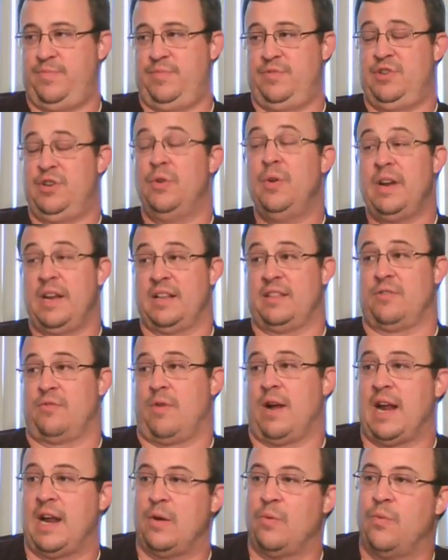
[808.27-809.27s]
doing it the
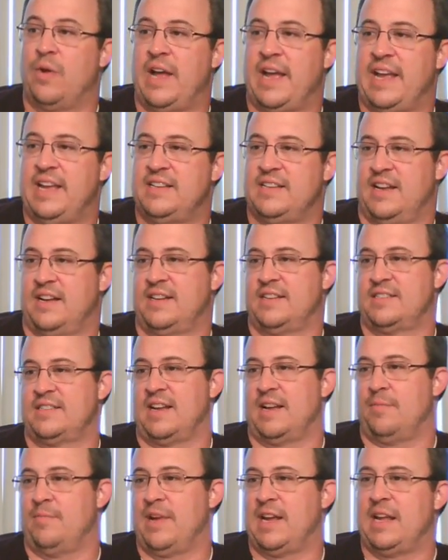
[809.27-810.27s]
right way. He's not just
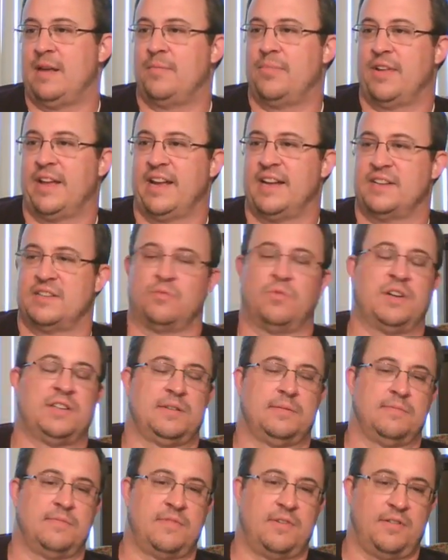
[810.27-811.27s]
like making plans and watching
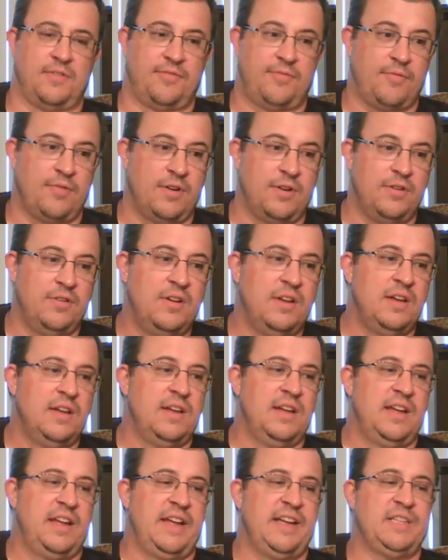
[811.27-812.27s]
them fall through.
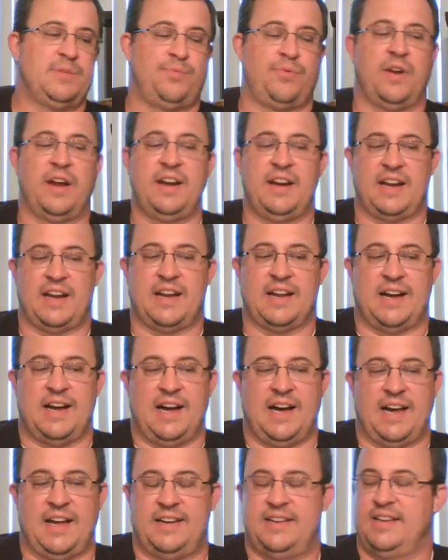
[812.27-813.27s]
He's praying to
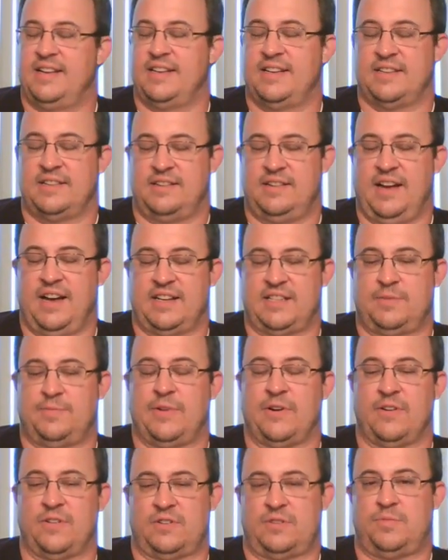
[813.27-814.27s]
God, and God's
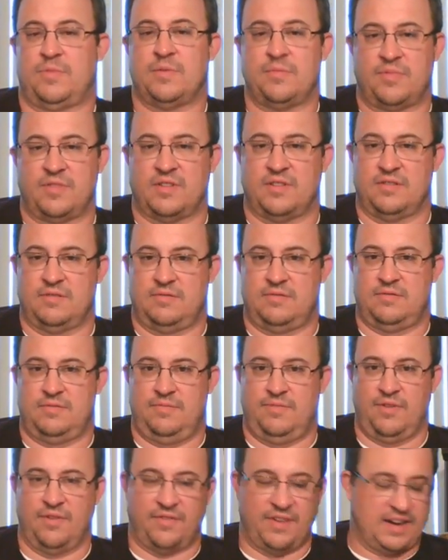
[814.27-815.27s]
Spirit's been
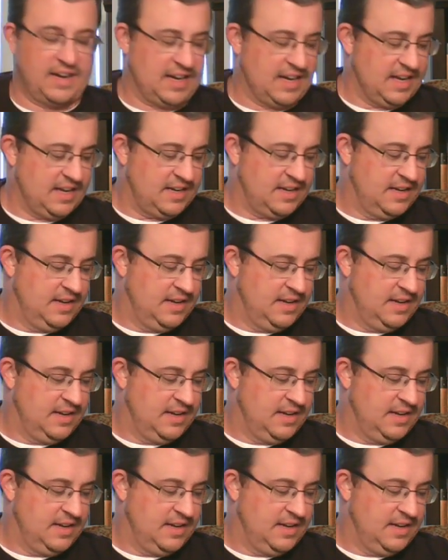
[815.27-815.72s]
preventing it.